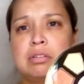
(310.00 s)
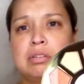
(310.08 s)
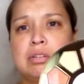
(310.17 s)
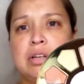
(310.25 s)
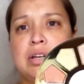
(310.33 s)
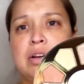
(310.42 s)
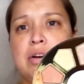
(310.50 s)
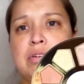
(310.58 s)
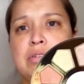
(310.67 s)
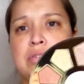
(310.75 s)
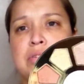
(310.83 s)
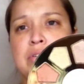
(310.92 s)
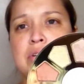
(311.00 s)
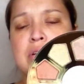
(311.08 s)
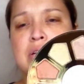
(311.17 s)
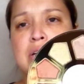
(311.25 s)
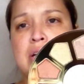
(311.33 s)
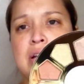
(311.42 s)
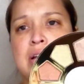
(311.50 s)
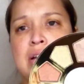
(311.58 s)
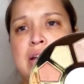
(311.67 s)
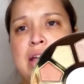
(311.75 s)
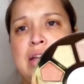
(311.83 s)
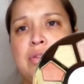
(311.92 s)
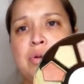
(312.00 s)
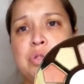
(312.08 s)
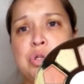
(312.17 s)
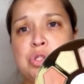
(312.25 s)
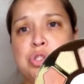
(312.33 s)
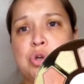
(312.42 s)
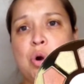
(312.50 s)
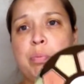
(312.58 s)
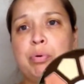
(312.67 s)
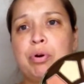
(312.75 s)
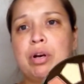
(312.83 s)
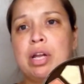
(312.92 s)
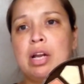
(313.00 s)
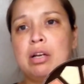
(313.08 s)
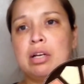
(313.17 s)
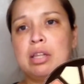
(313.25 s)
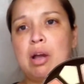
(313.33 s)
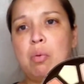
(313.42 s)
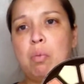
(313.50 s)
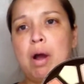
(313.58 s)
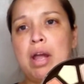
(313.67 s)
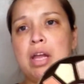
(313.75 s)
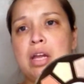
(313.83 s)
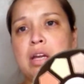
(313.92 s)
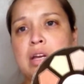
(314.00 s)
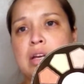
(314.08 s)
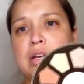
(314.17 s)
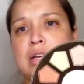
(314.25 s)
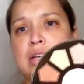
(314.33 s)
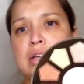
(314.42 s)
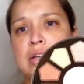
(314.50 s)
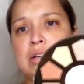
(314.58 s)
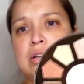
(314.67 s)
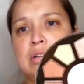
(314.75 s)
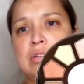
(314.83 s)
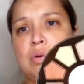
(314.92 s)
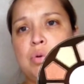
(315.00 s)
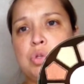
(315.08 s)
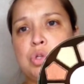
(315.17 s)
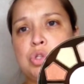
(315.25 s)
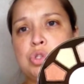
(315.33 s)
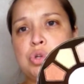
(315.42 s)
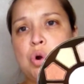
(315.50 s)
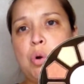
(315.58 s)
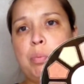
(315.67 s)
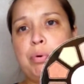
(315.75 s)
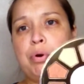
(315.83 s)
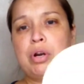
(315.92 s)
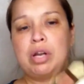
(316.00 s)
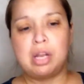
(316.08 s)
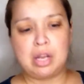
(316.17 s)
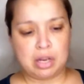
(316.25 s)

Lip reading: There you go. And those are so pretty. Look at that white. Those are so pretty.